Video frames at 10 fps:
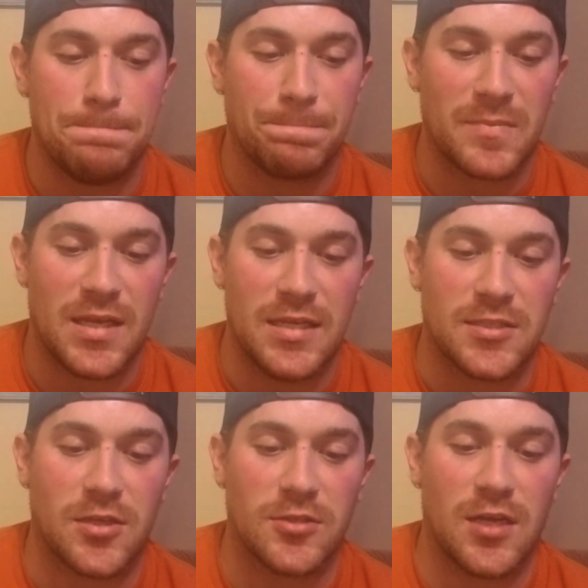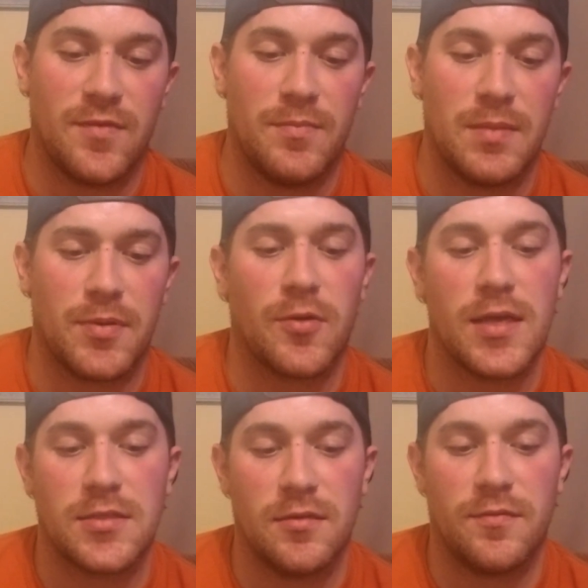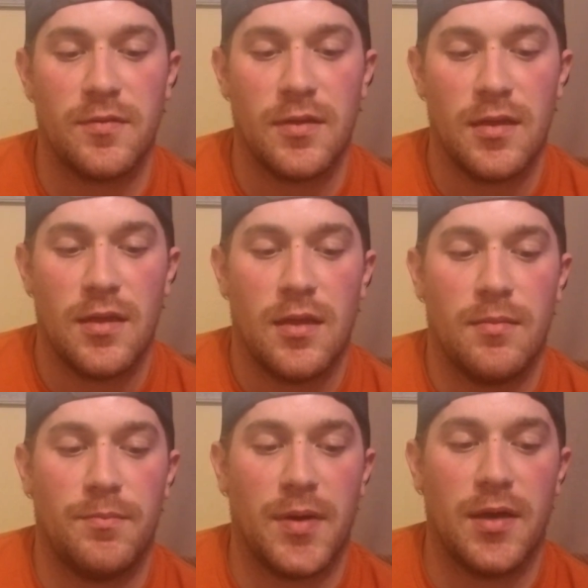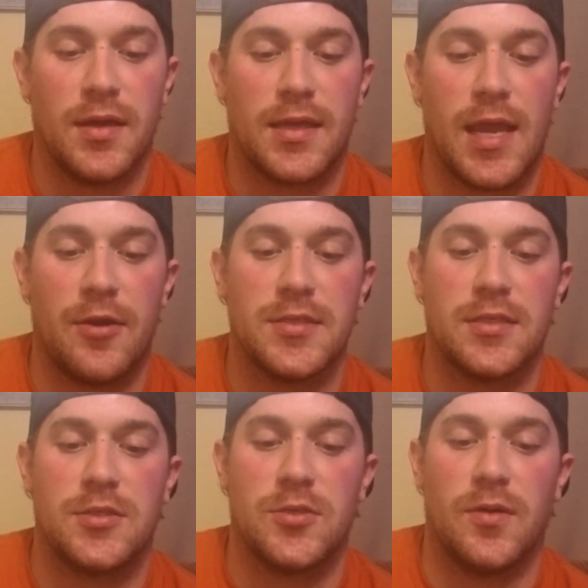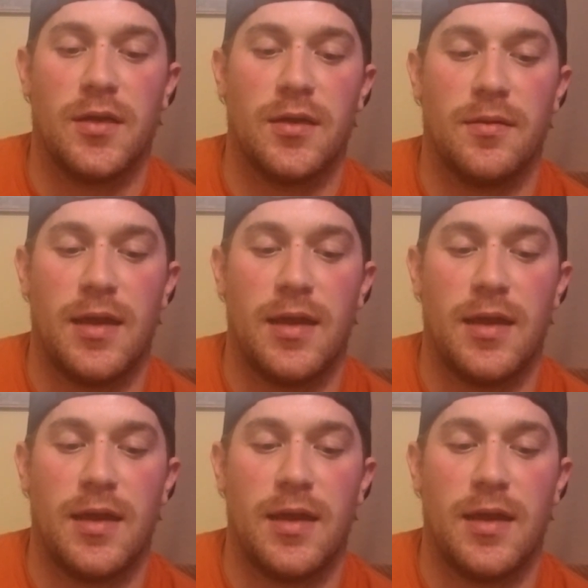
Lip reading: It starts off a bit progressive, but carries into a